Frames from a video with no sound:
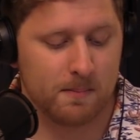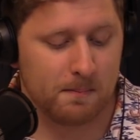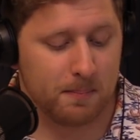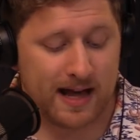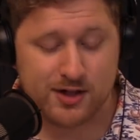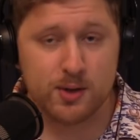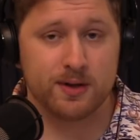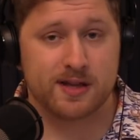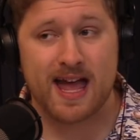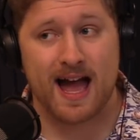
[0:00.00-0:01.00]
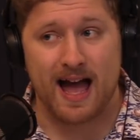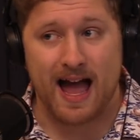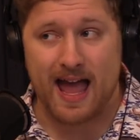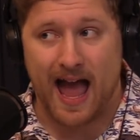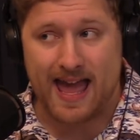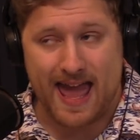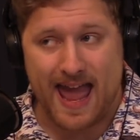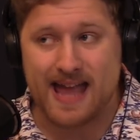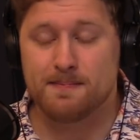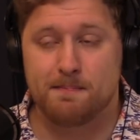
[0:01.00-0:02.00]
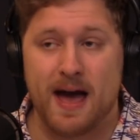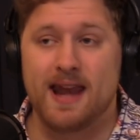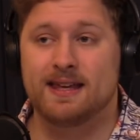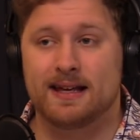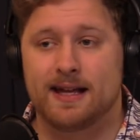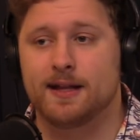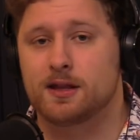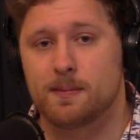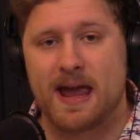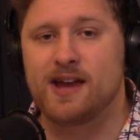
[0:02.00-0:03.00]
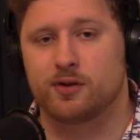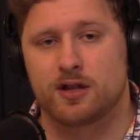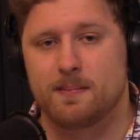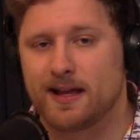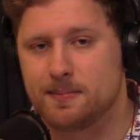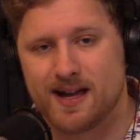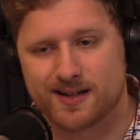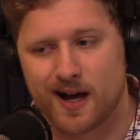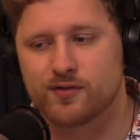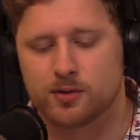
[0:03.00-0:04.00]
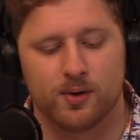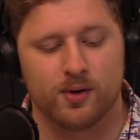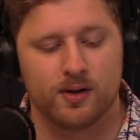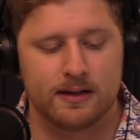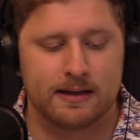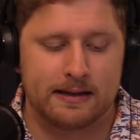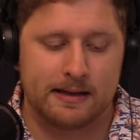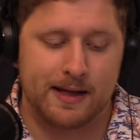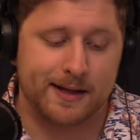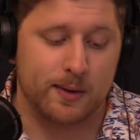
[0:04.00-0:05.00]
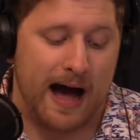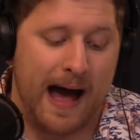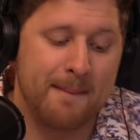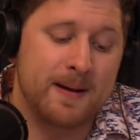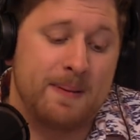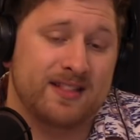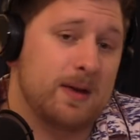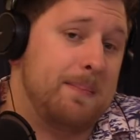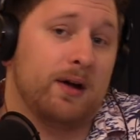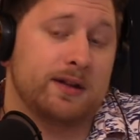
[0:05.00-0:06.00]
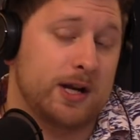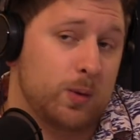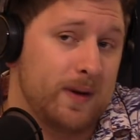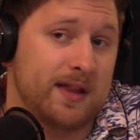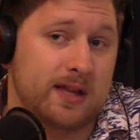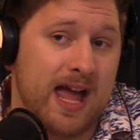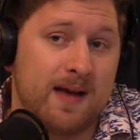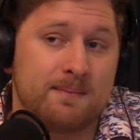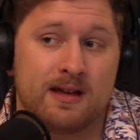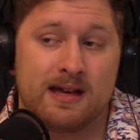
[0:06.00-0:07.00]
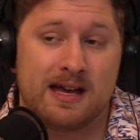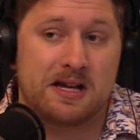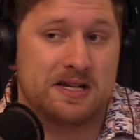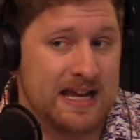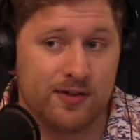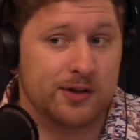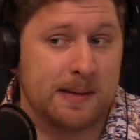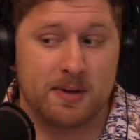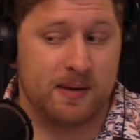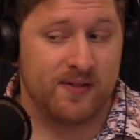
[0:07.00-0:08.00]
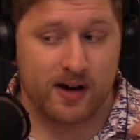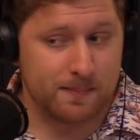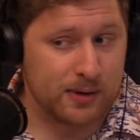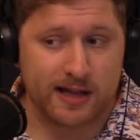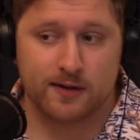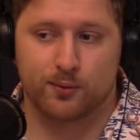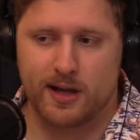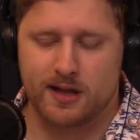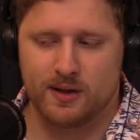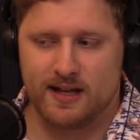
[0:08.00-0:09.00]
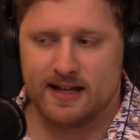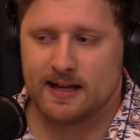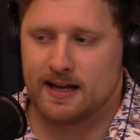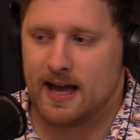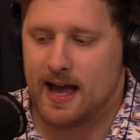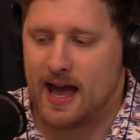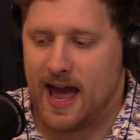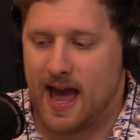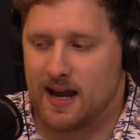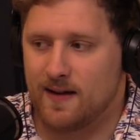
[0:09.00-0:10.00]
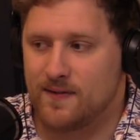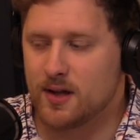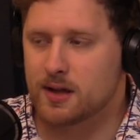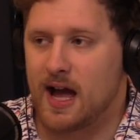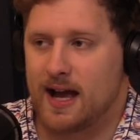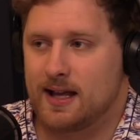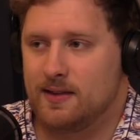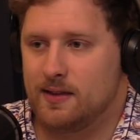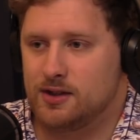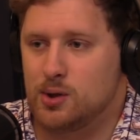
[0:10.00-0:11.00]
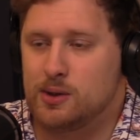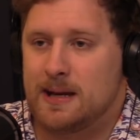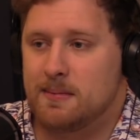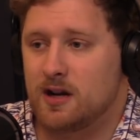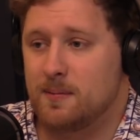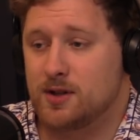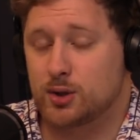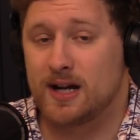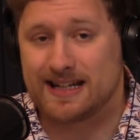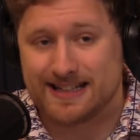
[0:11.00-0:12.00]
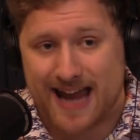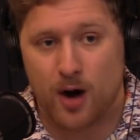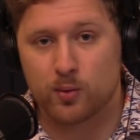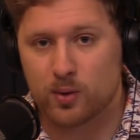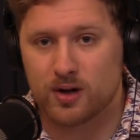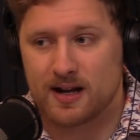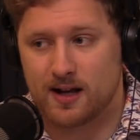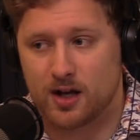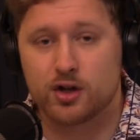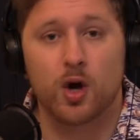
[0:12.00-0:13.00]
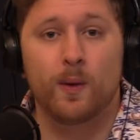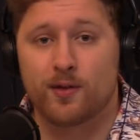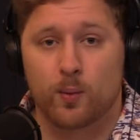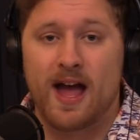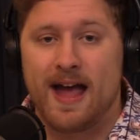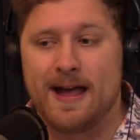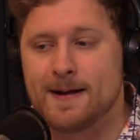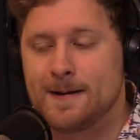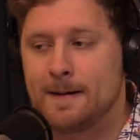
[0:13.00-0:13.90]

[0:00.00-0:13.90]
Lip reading: But I do say I hate betting against the Patriots. It makes me uncomfortable. So I'm going to pick the Bills here to win this game. Neither team has been very impressive recently. And it feels like 2 teams that have been trending downward, and it could go either way.